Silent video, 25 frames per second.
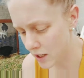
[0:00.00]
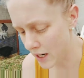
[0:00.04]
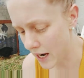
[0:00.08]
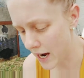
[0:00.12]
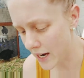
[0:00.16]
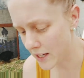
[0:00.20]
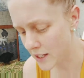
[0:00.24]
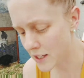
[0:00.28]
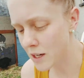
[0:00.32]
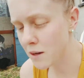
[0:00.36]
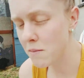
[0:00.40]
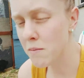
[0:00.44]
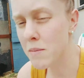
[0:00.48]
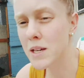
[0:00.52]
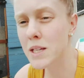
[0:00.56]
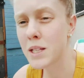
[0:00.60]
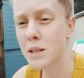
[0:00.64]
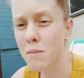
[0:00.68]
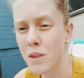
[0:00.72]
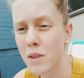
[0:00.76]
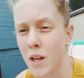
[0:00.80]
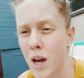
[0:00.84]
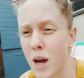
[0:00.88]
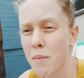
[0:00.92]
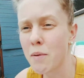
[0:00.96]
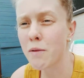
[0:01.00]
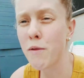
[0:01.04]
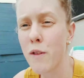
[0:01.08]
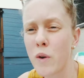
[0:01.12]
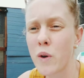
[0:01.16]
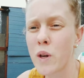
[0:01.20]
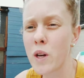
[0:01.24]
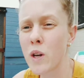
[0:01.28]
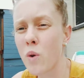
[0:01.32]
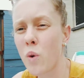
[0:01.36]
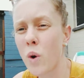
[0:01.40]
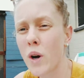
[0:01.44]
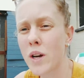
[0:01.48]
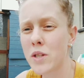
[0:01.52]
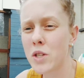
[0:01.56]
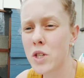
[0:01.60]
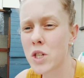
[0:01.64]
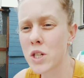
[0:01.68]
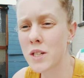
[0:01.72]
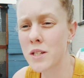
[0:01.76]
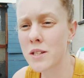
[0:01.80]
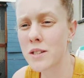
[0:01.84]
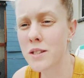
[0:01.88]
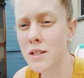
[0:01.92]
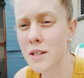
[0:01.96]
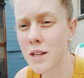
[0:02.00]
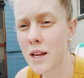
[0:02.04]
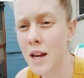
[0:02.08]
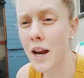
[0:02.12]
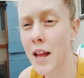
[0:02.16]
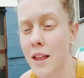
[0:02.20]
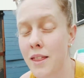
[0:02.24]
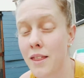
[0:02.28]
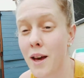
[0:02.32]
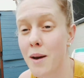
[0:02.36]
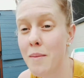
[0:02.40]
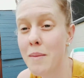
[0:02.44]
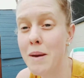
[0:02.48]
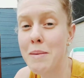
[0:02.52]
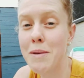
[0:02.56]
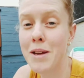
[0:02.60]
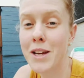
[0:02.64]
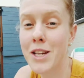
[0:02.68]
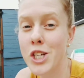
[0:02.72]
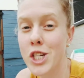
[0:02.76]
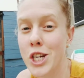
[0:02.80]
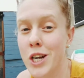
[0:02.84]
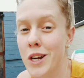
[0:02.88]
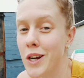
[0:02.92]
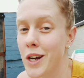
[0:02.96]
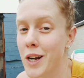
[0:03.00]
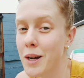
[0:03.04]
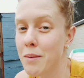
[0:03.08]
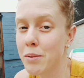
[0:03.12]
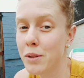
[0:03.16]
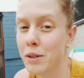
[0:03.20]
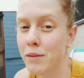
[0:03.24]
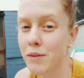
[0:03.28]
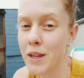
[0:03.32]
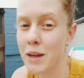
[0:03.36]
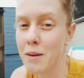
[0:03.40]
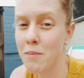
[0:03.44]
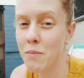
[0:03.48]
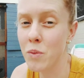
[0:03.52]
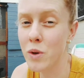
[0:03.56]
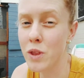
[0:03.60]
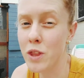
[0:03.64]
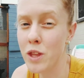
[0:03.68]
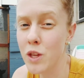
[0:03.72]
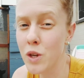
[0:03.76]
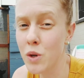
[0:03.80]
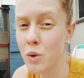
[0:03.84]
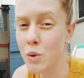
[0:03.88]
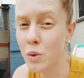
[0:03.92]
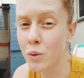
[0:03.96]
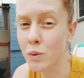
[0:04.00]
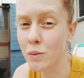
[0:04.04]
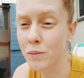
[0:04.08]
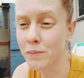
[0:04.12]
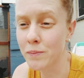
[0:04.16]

asking me some thought-provoking questions. And I thought maybe I'd share a couple of them with you.